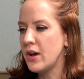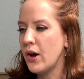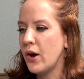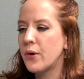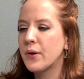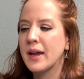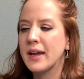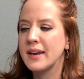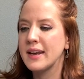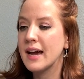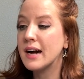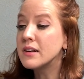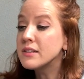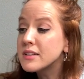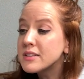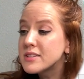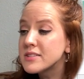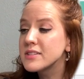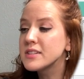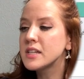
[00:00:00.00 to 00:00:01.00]
Okay, now
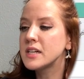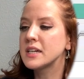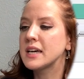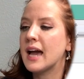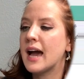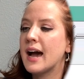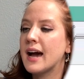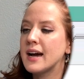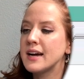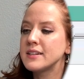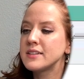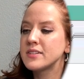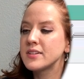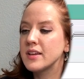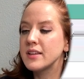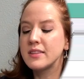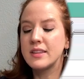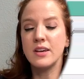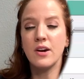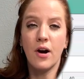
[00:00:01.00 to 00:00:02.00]
let's look at
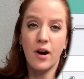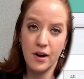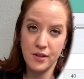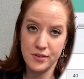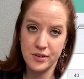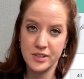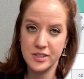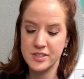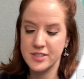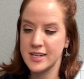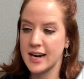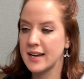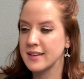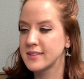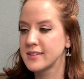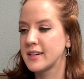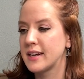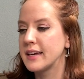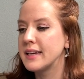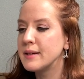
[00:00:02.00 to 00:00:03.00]
the author
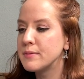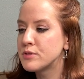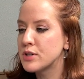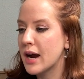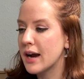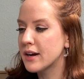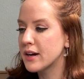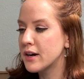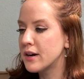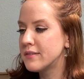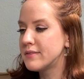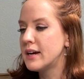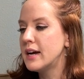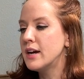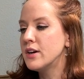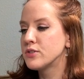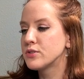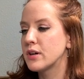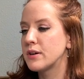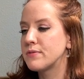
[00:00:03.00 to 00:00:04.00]
stats that I keep track of.
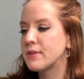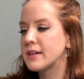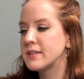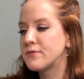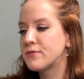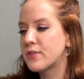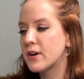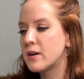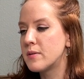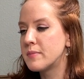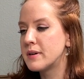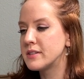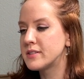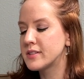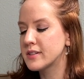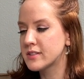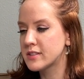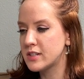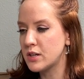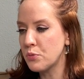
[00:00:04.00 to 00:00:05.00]
So I've read from
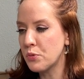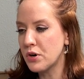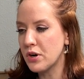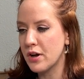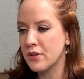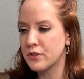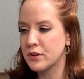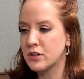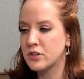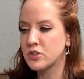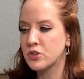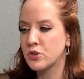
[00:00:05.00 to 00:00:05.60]
sixty-one authors